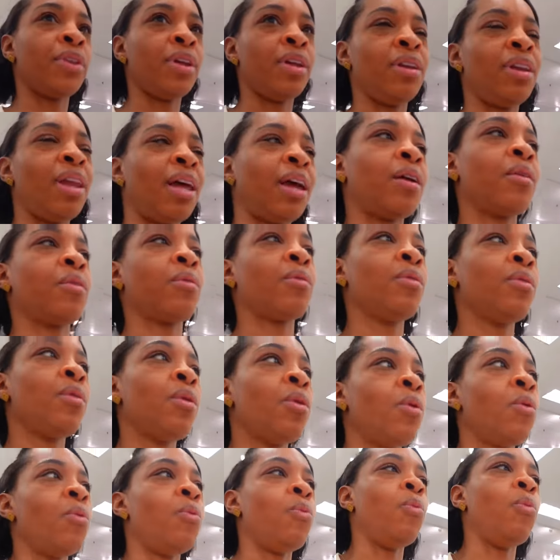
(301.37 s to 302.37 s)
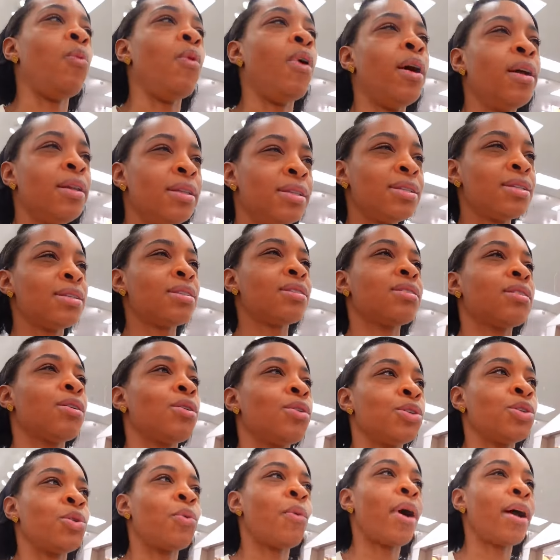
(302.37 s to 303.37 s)
than like once
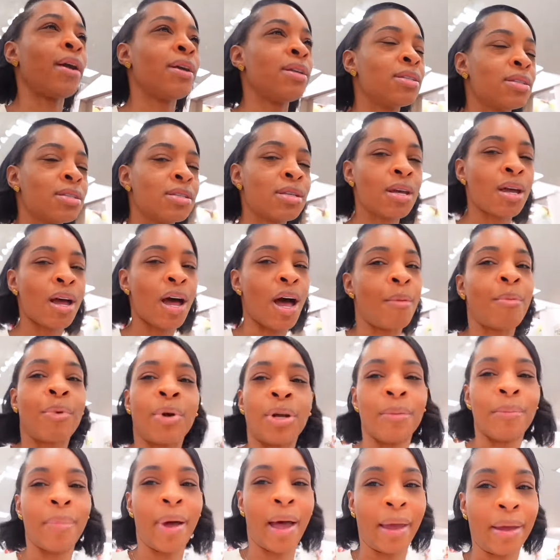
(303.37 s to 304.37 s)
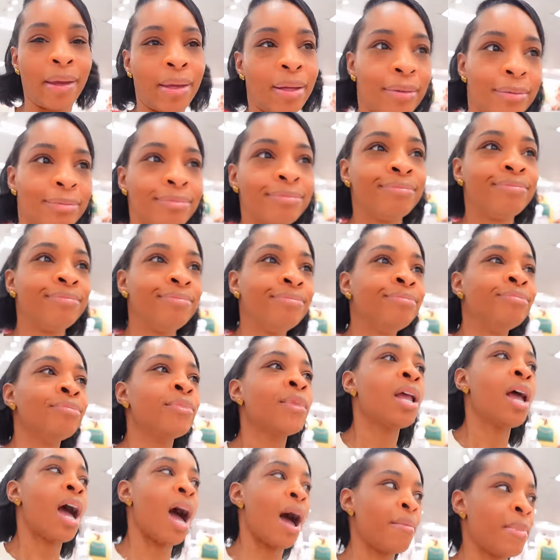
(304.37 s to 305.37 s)
or twice, I'm going to buy it.
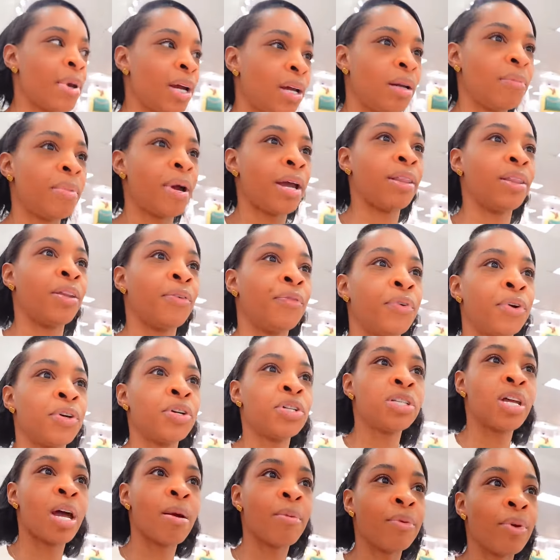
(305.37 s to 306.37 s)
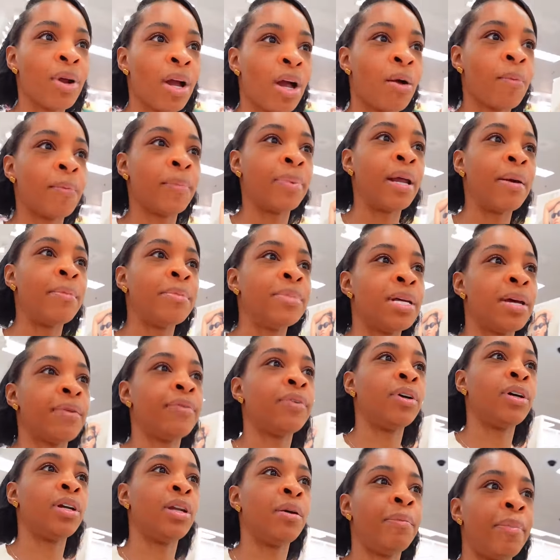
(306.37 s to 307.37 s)
I'm not going to buy it the first time around, but I'm
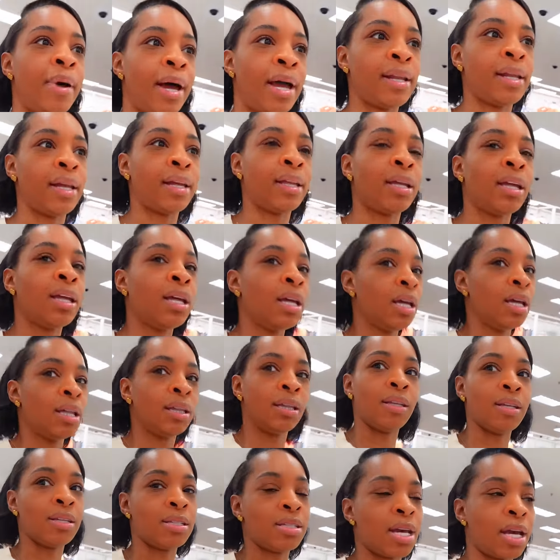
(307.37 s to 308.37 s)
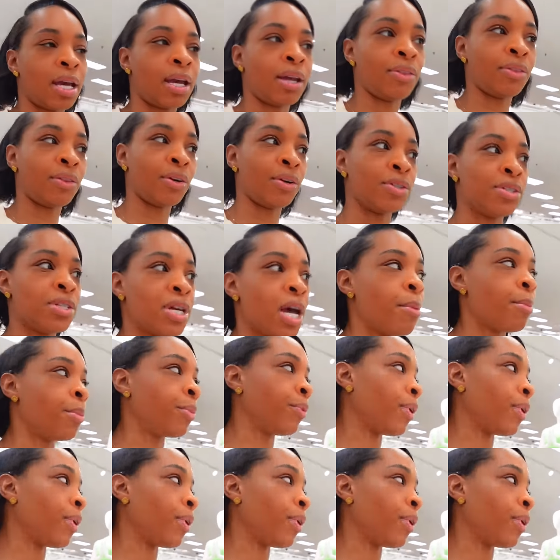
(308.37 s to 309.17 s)
definitely going to buy like the second, third time